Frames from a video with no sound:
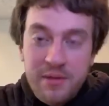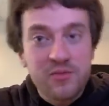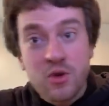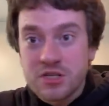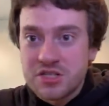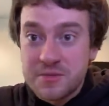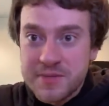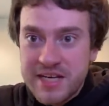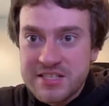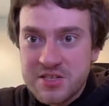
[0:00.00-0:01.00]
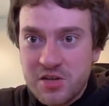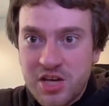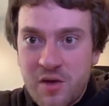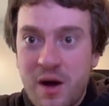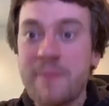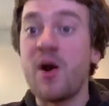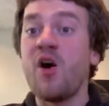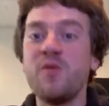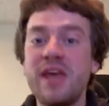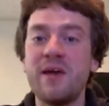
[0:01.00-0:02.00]
Um, and of course, you know, prices only go
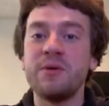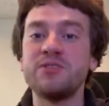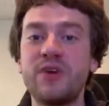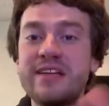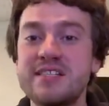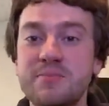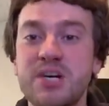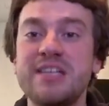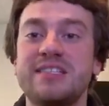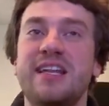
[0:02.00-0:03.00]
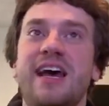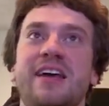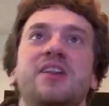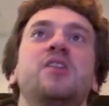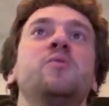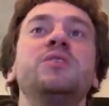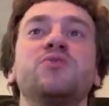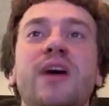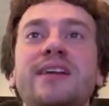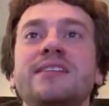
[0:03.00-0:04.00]
up. Oh yeah, we raised a price today. We
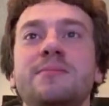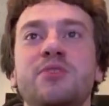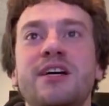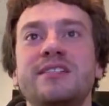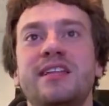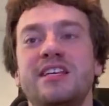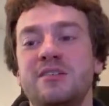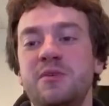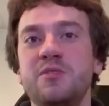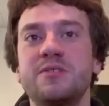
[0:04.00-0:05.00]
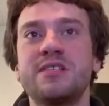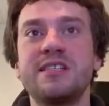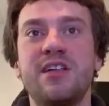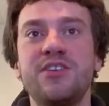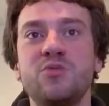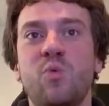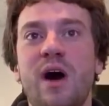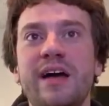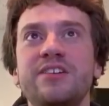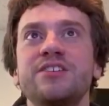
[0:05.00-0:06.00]
raised a price today. So we used to sell these
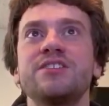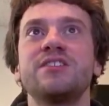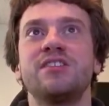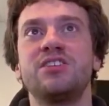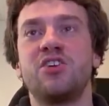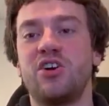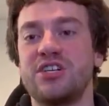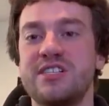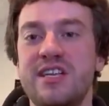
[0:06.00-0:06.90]
wires, these harness